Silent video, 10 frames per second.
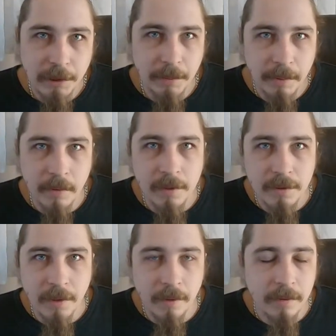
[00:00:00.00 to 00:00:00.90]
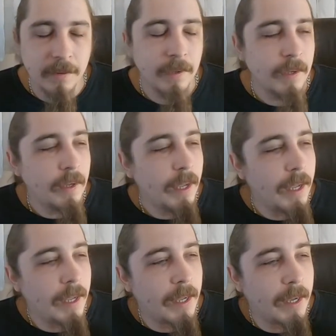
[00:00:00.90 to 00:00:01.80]
cheaper results,
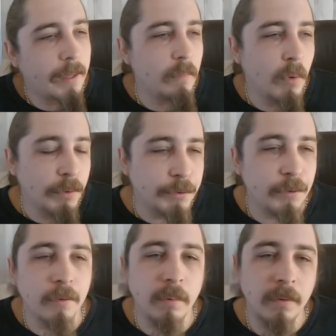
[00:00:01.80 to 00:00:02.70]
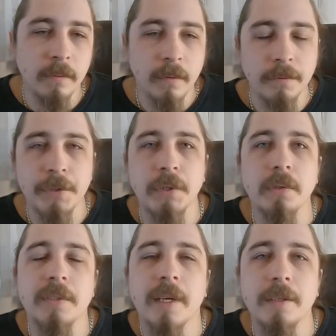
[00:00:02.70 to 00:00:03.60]
and more durable
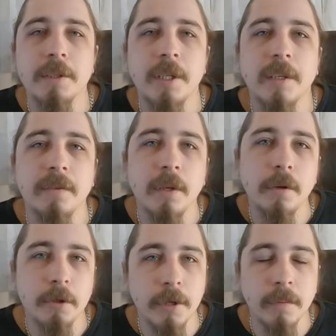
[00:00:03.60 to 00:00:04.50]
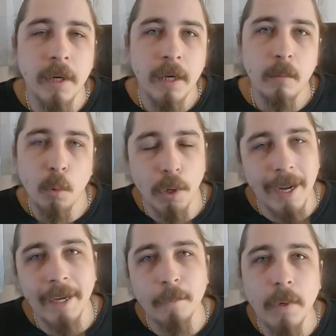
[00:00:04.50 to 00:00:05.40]
results are achieved using more
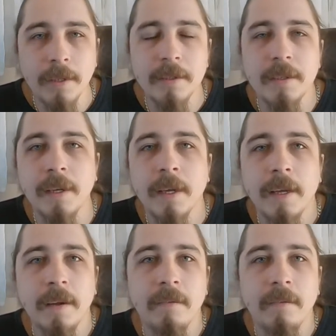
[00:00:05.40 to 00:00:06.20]
high quality